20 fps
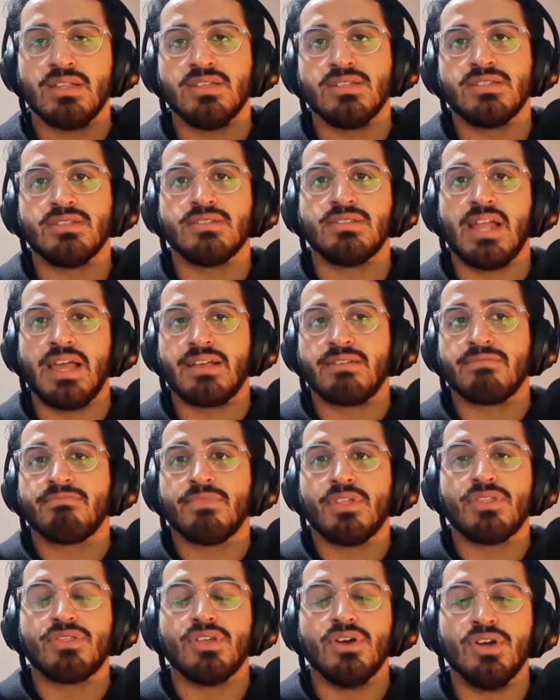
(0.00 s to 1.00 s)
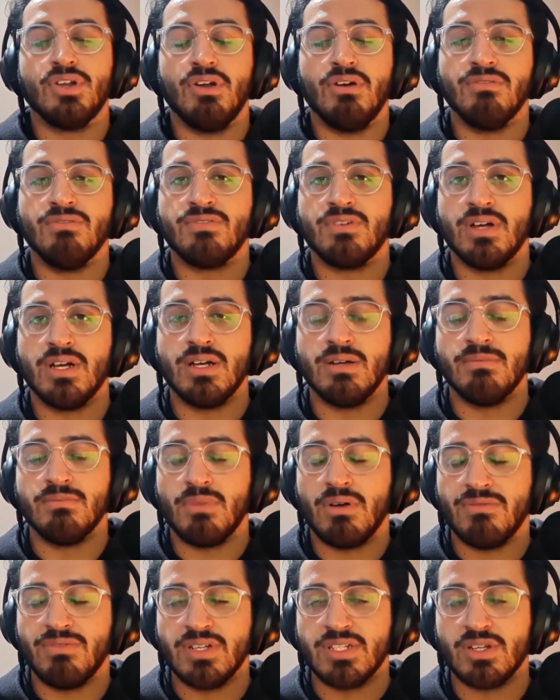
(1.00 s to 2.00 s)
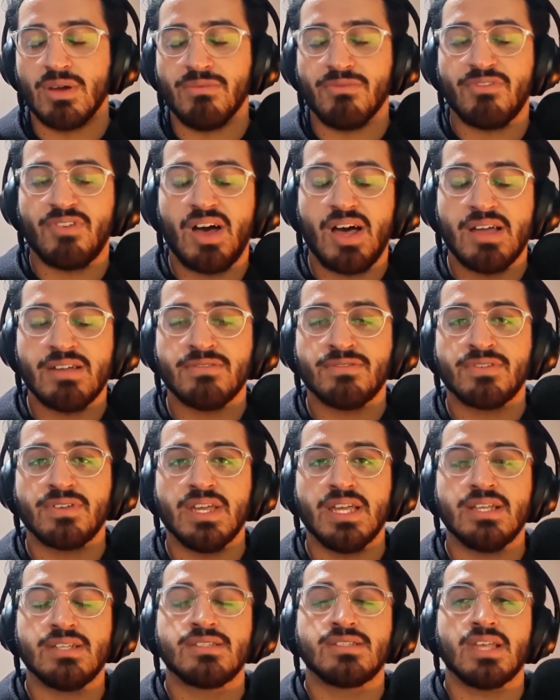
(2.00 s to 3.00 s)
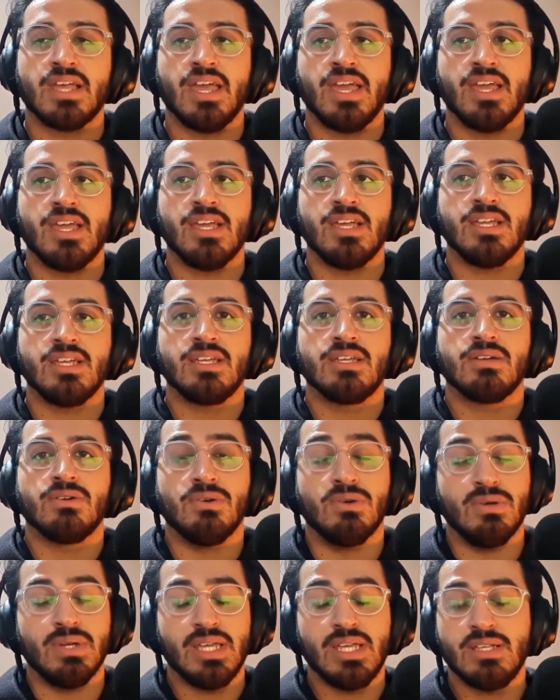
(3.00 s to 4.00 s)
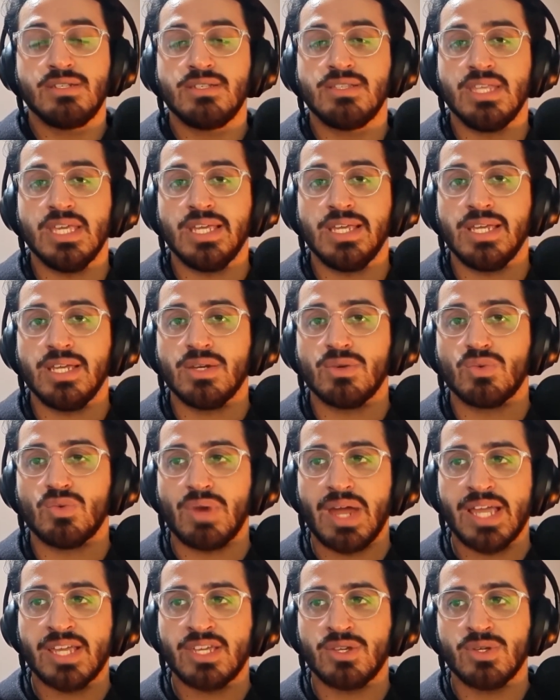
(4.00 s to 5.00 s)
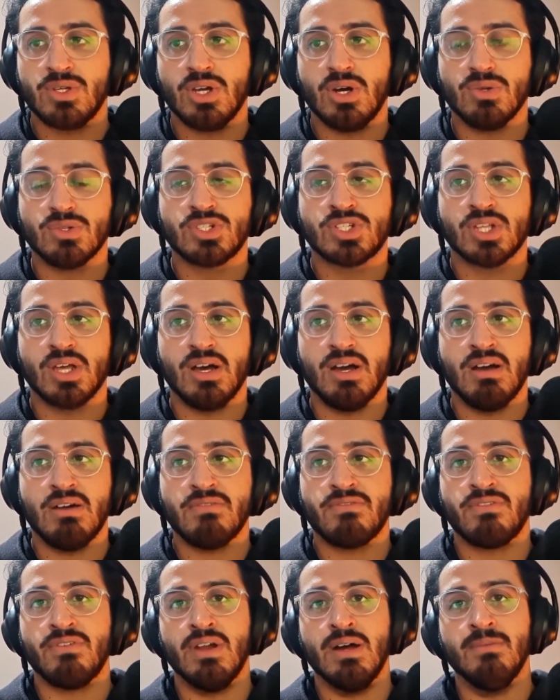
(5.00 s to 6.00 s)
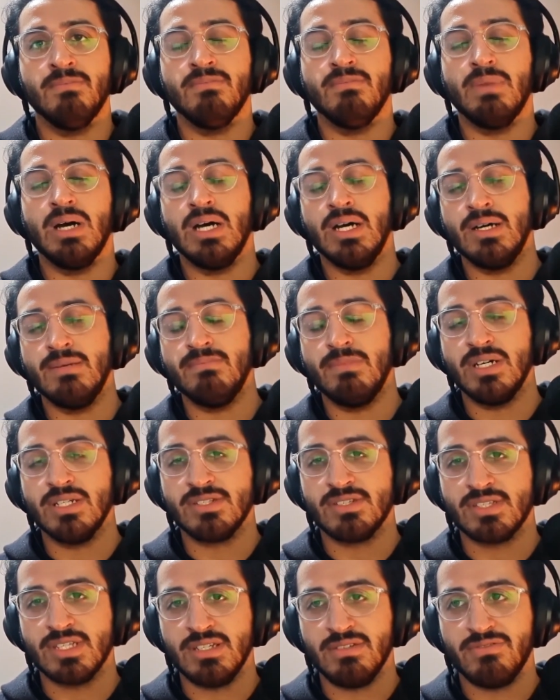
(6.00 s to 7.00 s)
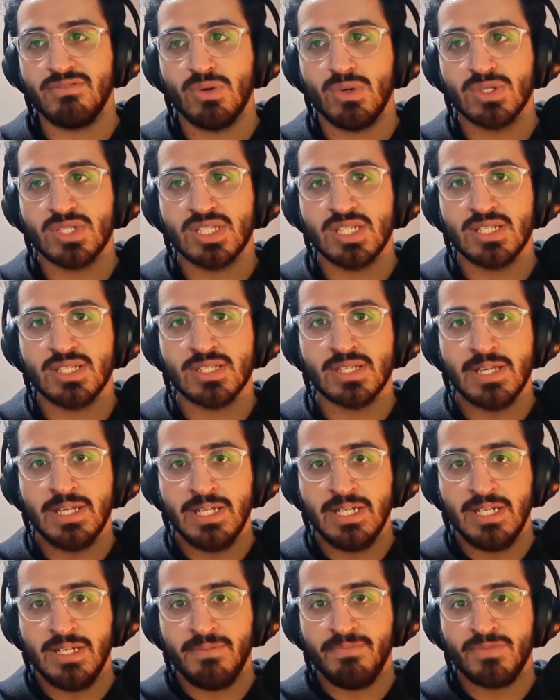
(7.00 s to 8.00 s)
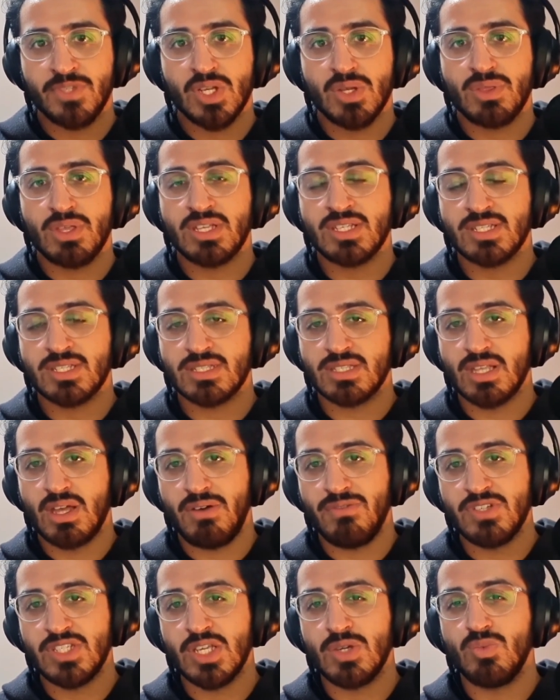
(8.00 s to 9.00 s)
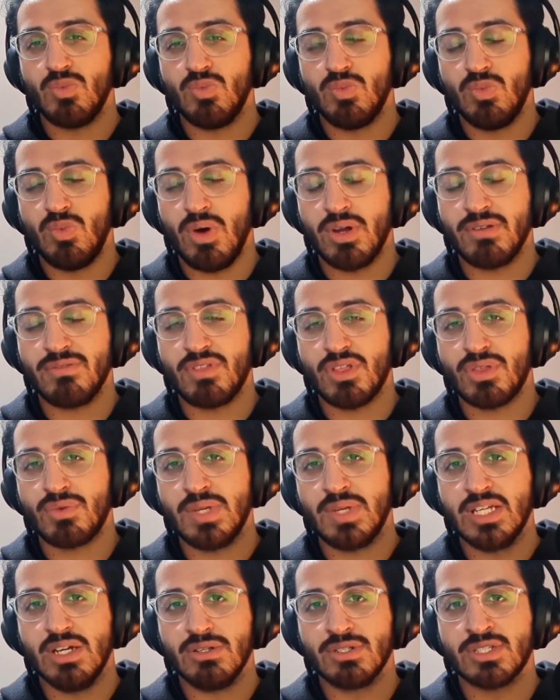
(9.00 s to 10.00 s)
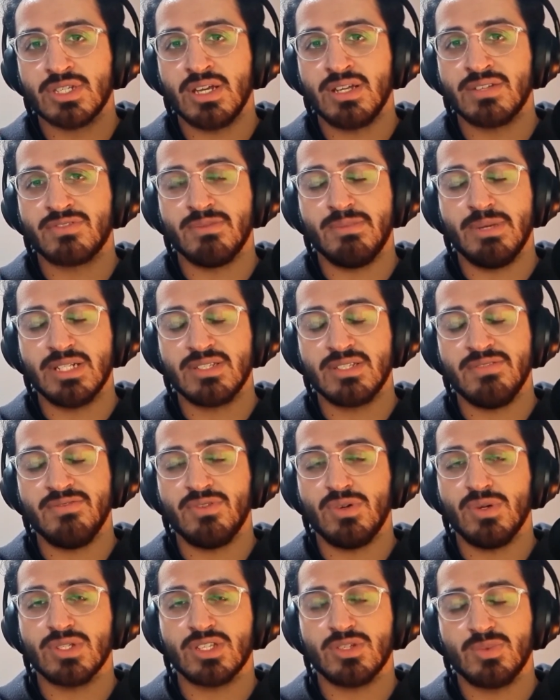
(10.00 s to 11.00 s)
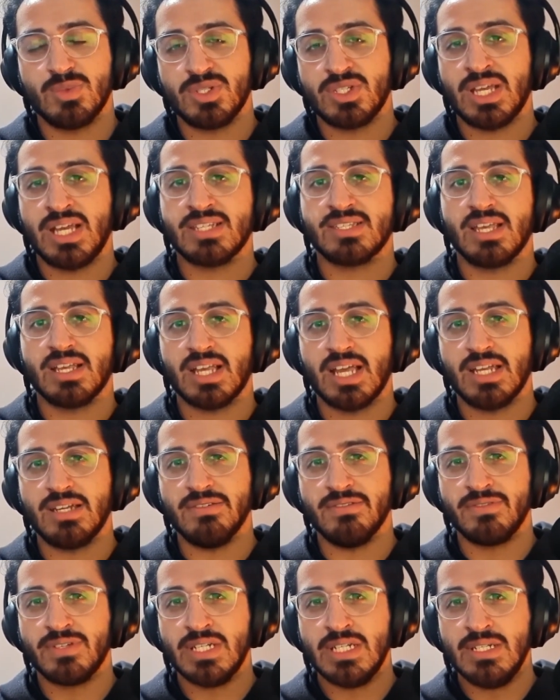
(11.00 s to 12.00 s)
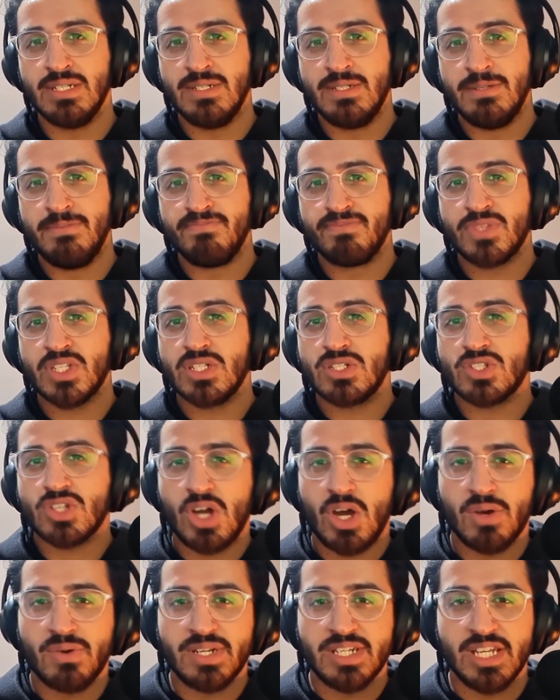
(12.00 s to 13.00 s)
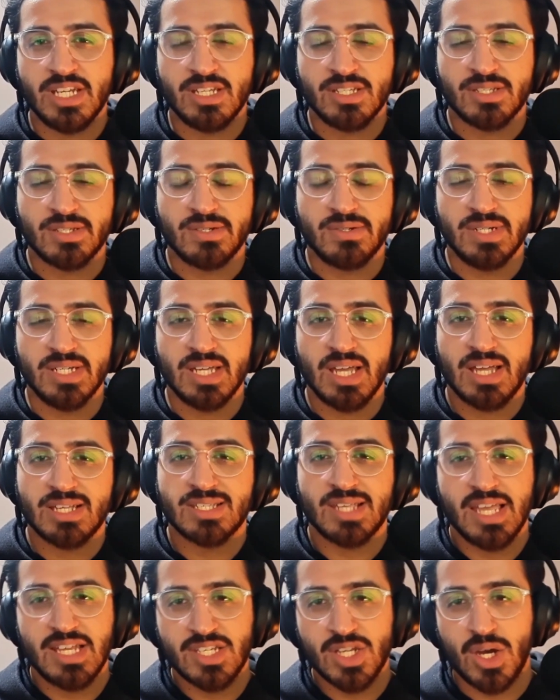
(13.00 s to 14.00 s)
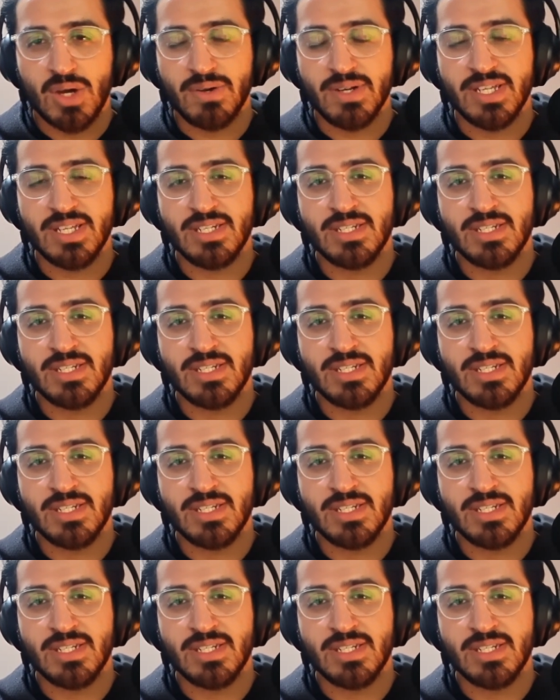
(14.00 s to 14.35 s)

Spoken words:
like the third of the top 5 is the Raikou Gold Star from Unseen Forces. So this obviously one of the 3 gold stars from Unseen Forces, which has that kind of torrid history. I say torrid.